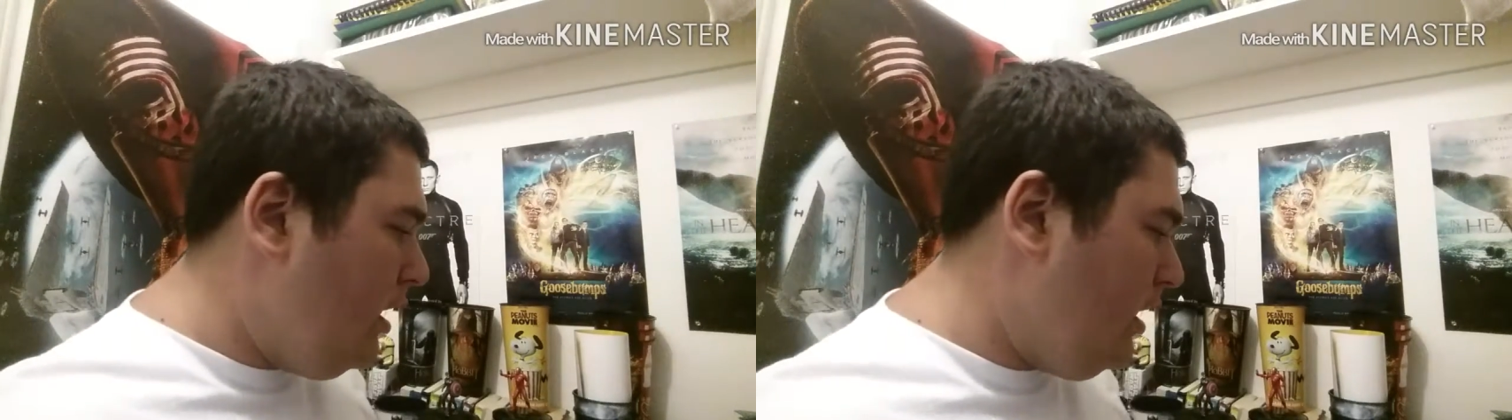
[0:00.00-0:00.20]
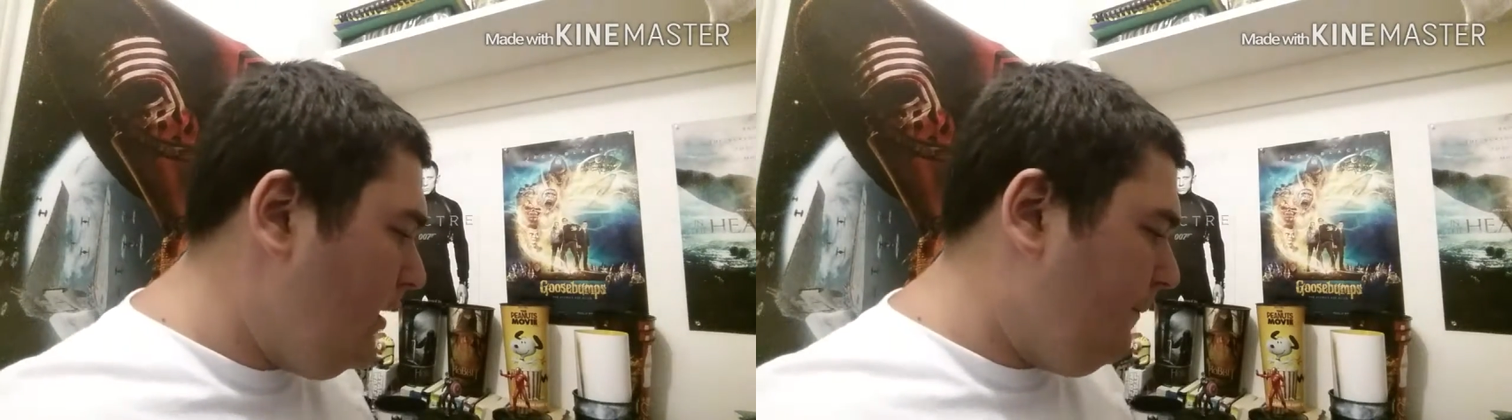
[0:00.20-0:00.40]

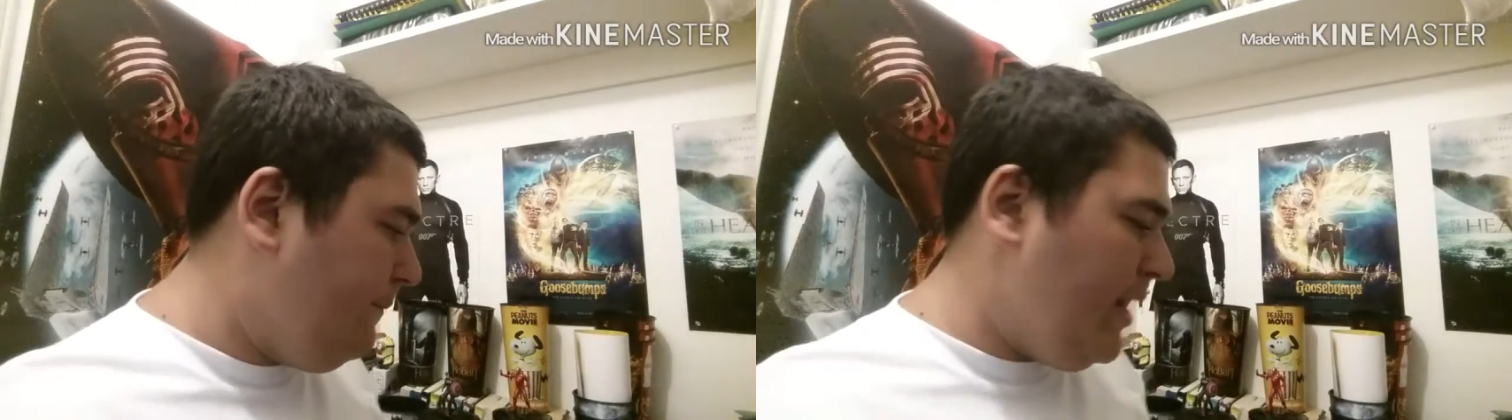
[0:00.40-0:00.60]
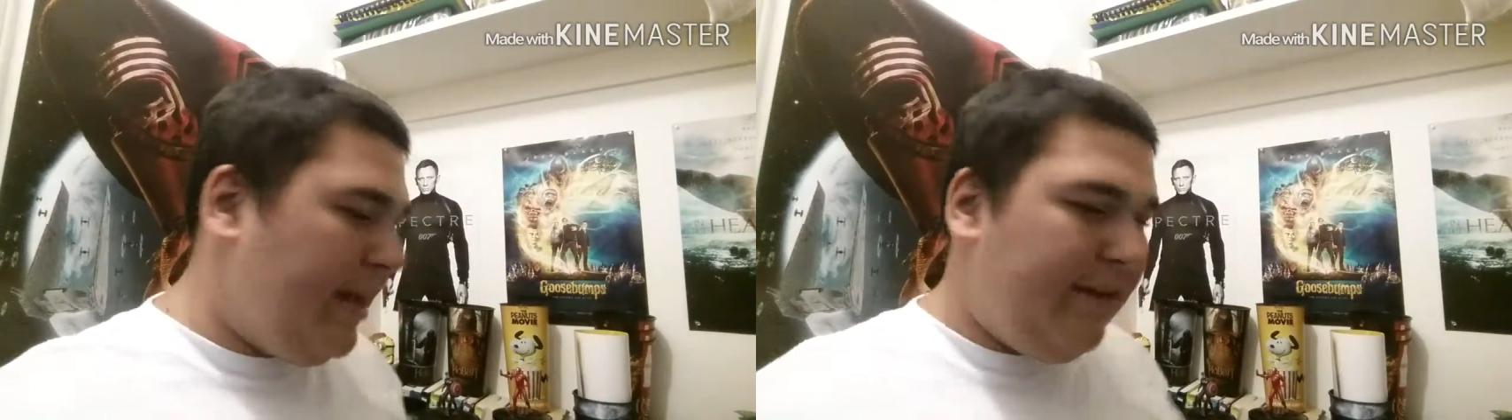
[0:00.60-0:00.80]

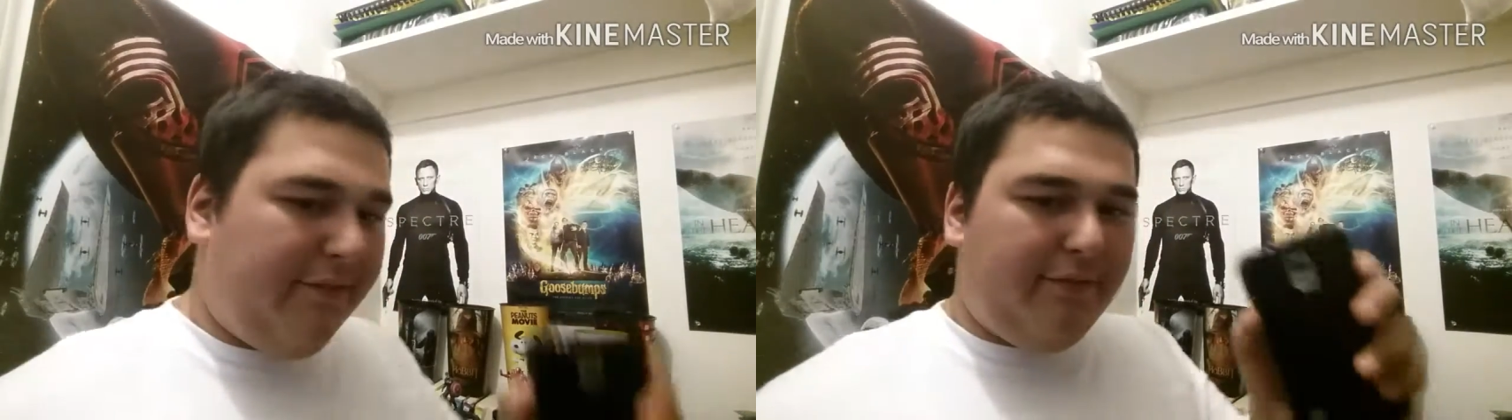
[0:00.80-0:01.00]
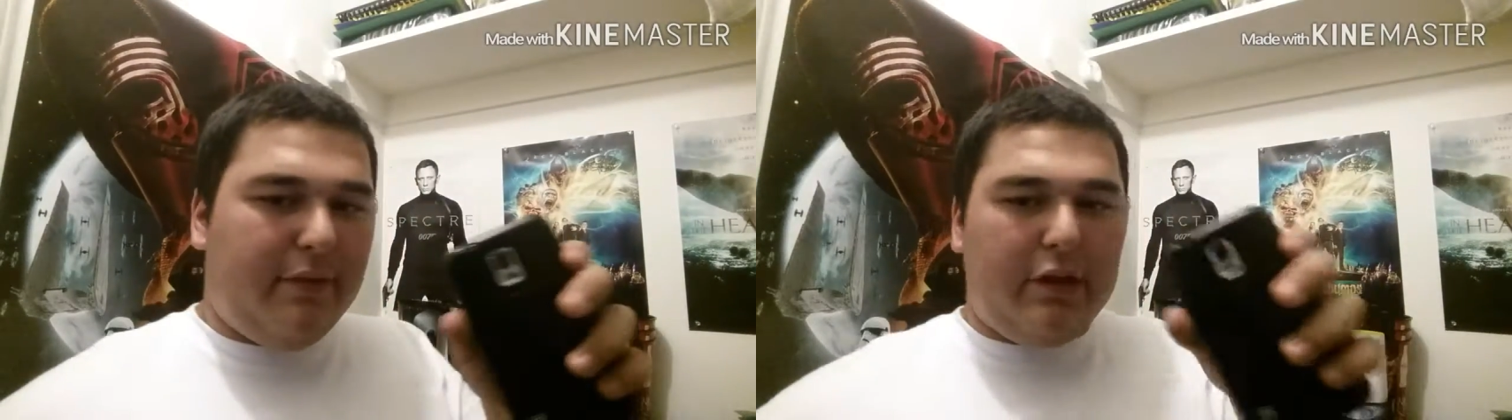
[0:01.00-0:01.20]

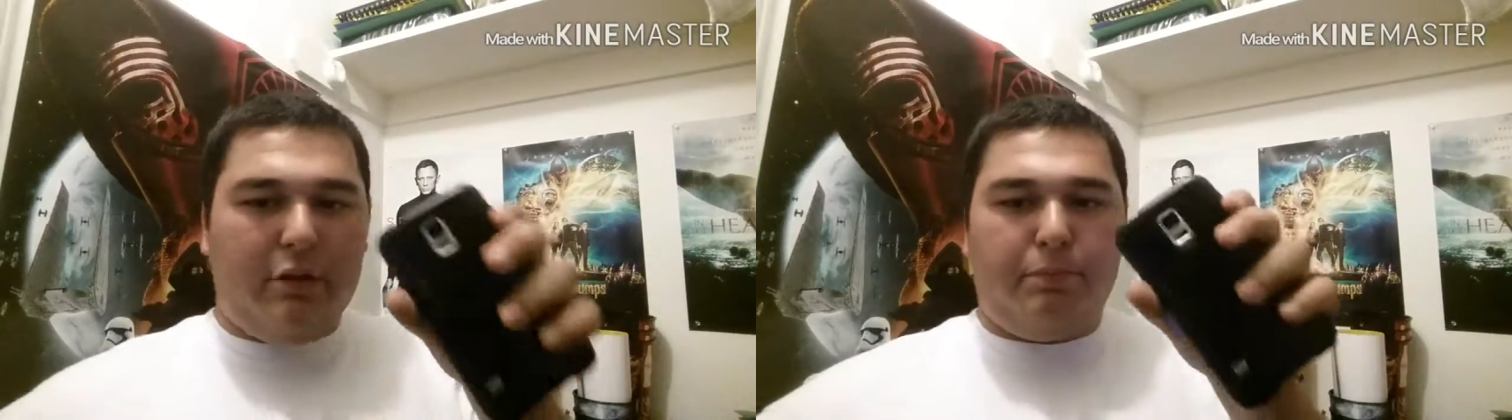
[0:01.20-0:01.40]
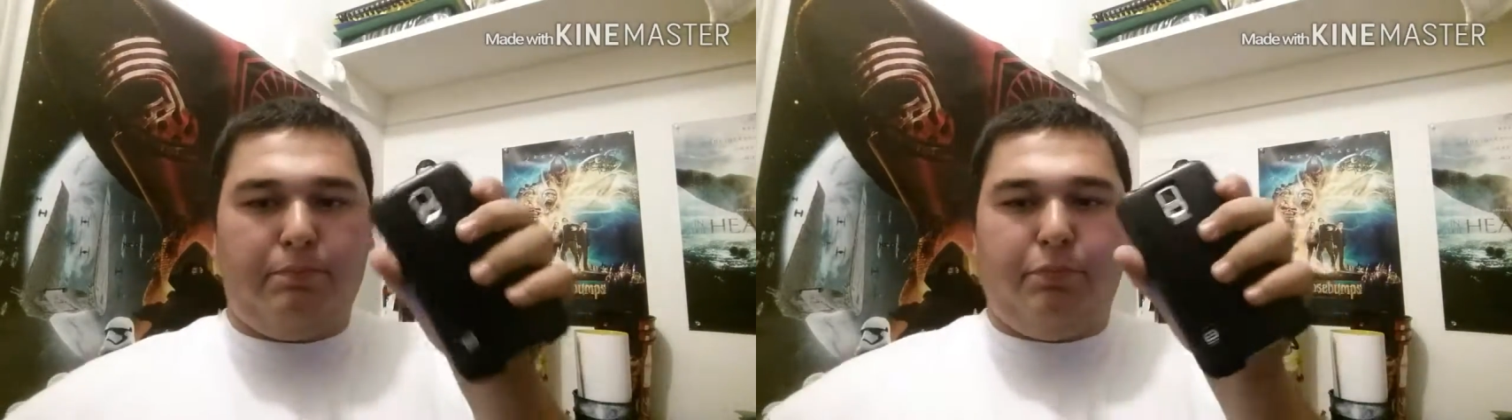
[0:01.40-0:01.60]
And
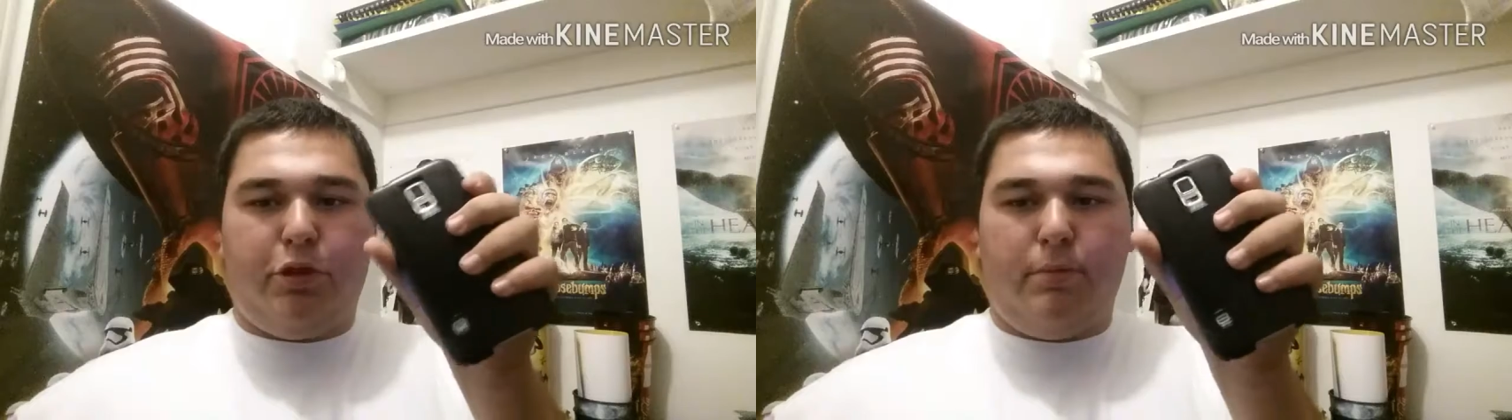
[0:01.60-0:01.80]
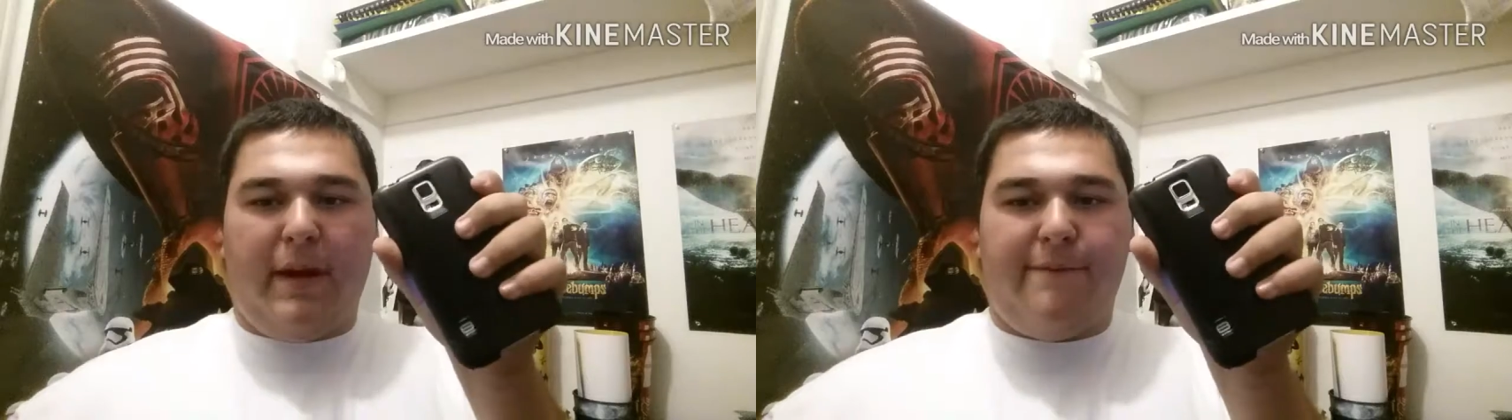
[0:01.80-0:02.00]
I'll
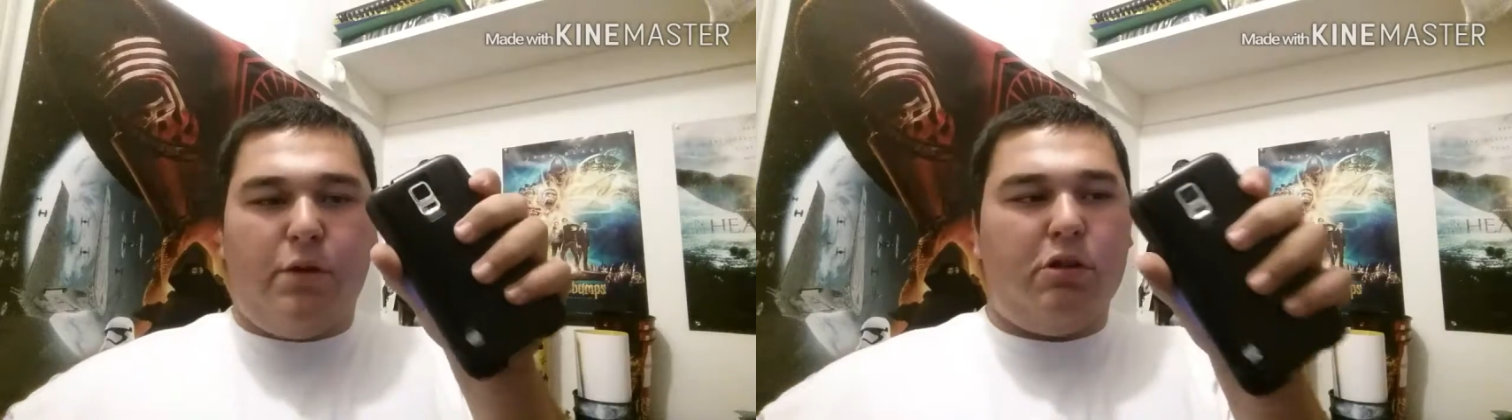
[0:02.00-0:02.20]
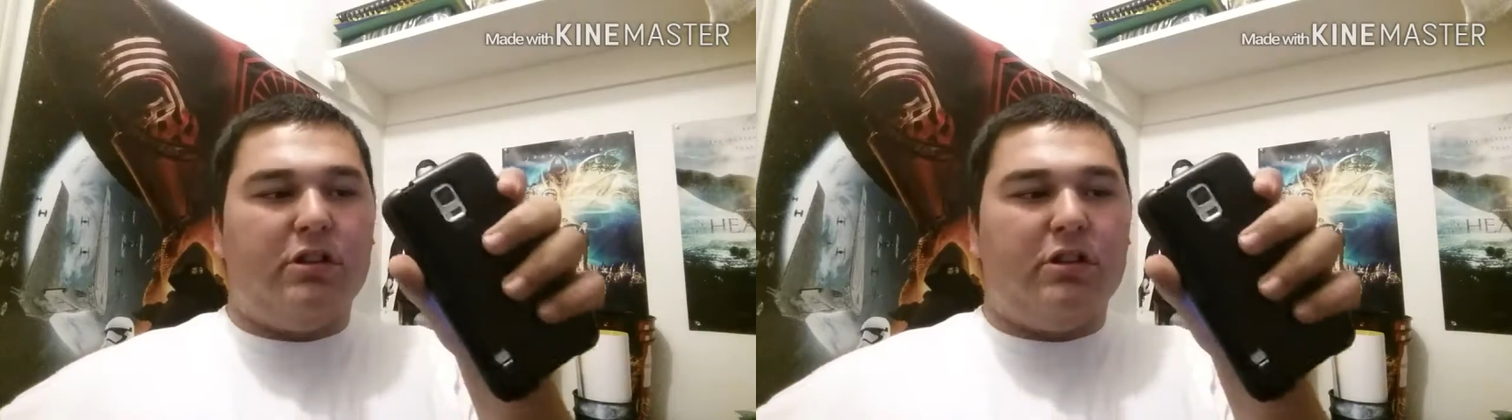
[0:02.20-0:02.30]
turn my phone